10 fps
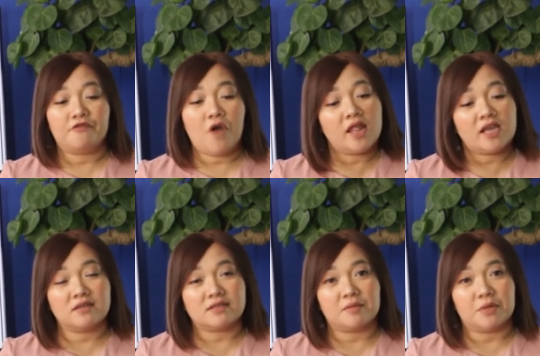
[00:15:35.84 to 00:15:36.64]

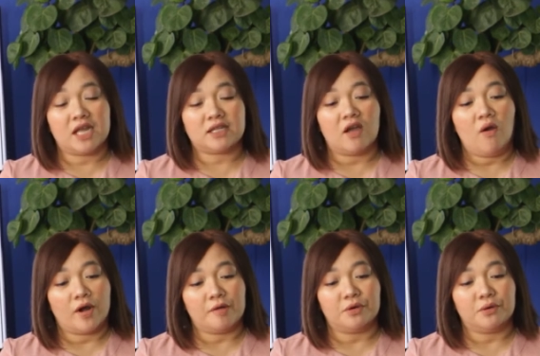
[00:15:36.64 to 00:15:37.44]
follicle stimulating
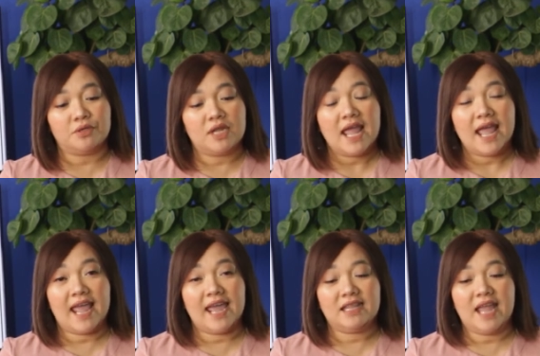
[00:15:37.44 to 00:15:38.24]
hormone,
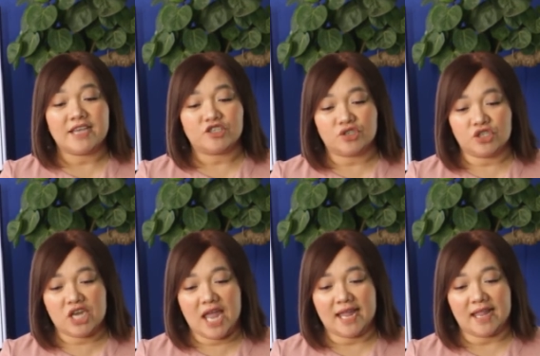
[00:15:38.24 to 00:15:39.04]
and
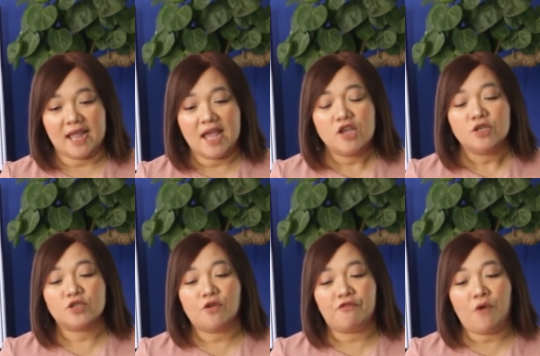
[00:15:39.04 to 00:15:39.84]
estrogen.
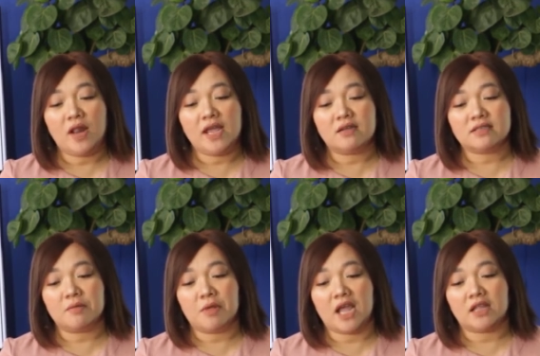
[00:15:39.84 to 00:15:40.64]
So follicle
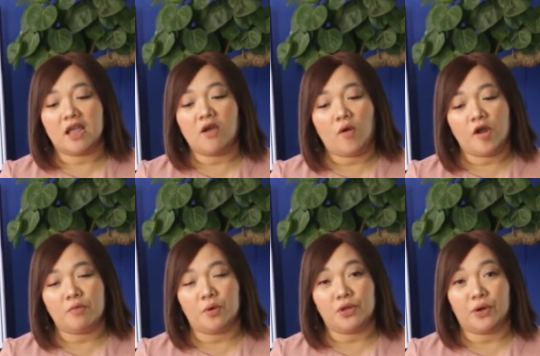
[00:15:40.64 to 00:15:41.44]
stimulating
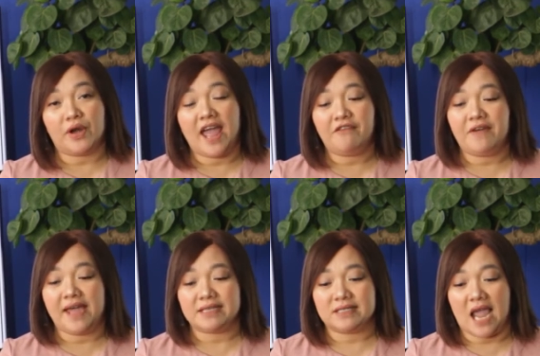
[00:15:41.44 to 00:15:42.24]
hormone or
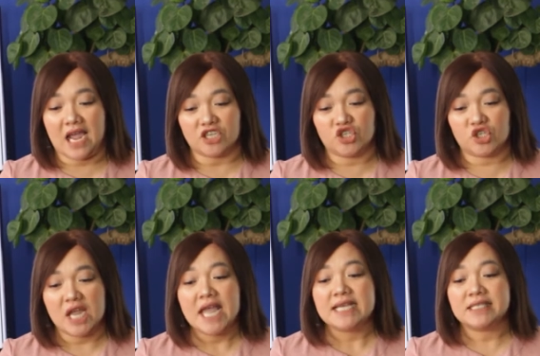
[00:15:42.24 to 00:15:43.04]
FSH
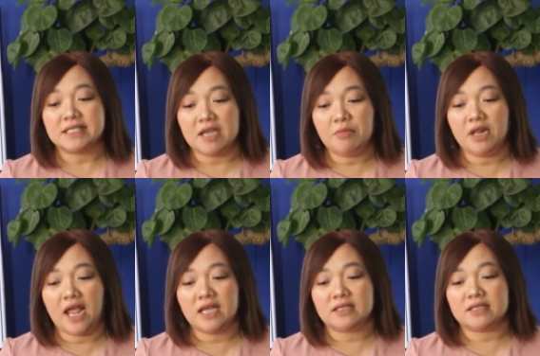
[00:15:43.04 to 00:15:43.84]

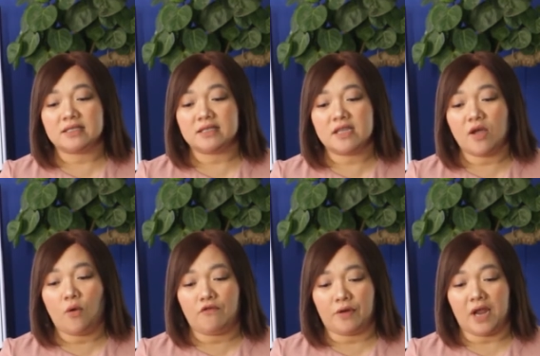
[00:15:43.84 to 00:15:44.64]
stimulates the
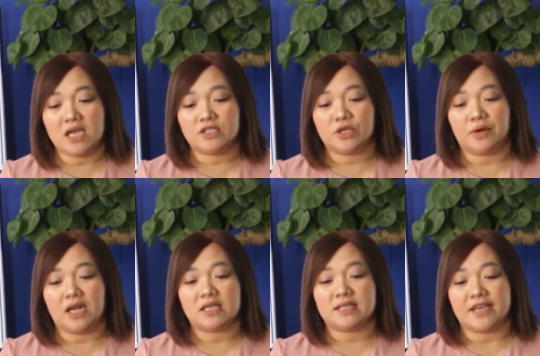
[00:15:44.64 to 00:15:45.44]
ovaries to
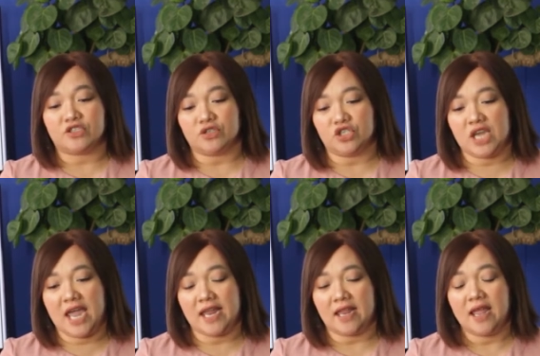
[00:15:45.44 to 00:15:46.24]
release
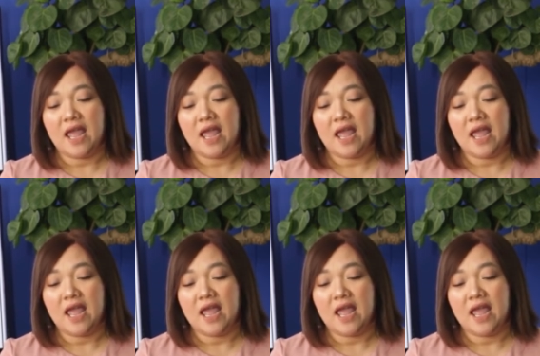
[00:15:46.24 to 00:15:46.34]
estrogen.